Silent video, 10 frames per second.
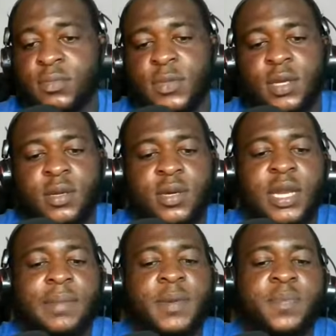Let me
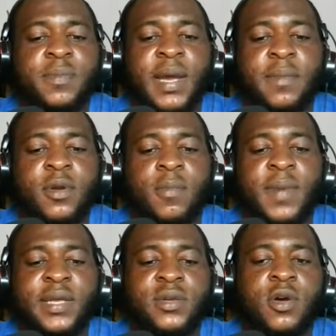put my number in the
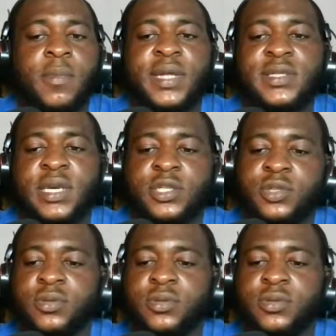comment section.